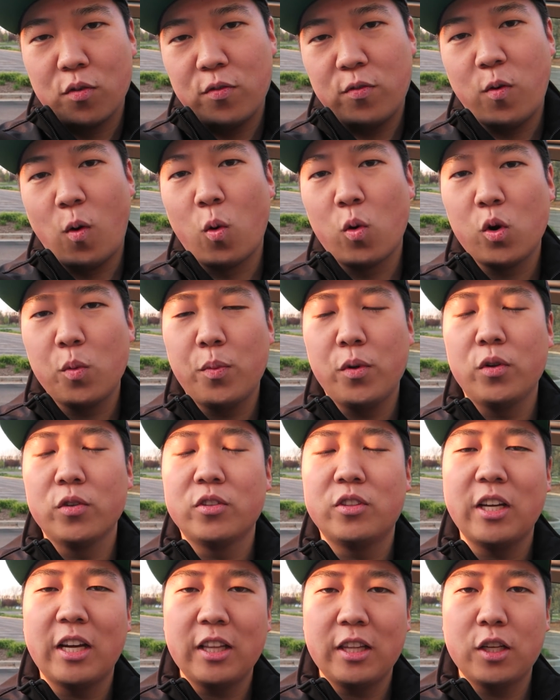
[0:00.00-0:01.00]

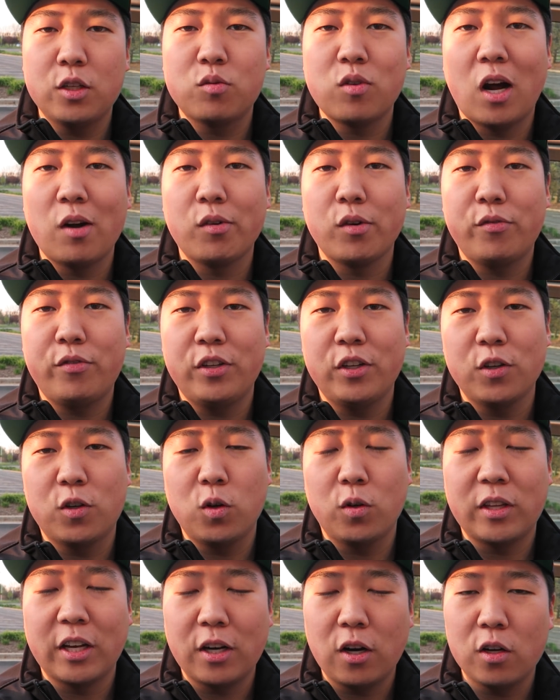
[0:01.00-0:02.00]
affordable daily driver
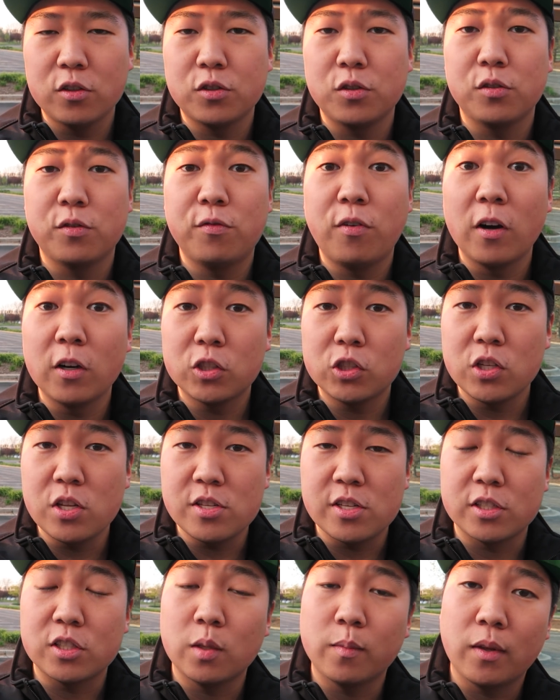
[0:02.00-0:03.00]
vehicle that also
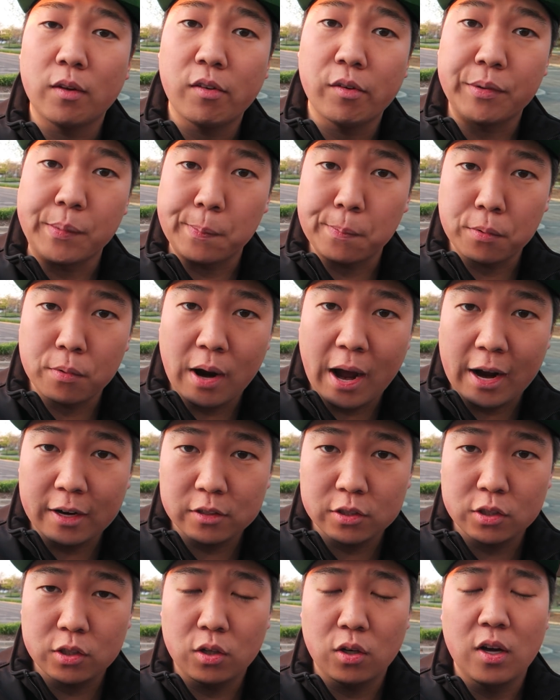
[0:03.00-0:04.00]
functions as something very
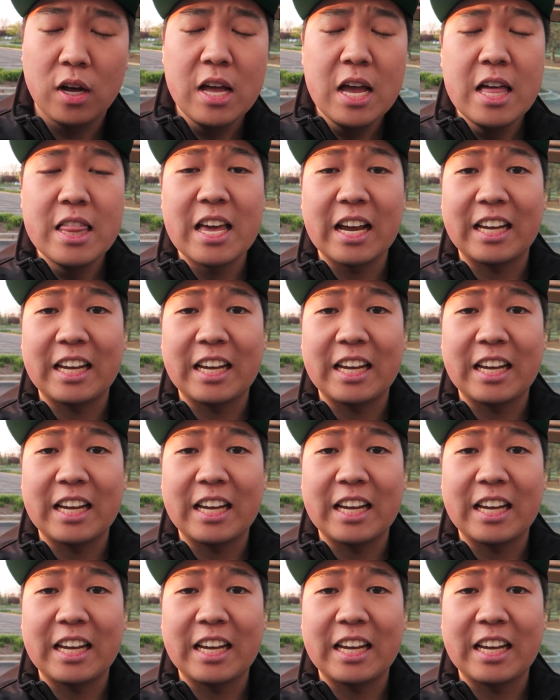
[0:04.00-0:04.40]
practical,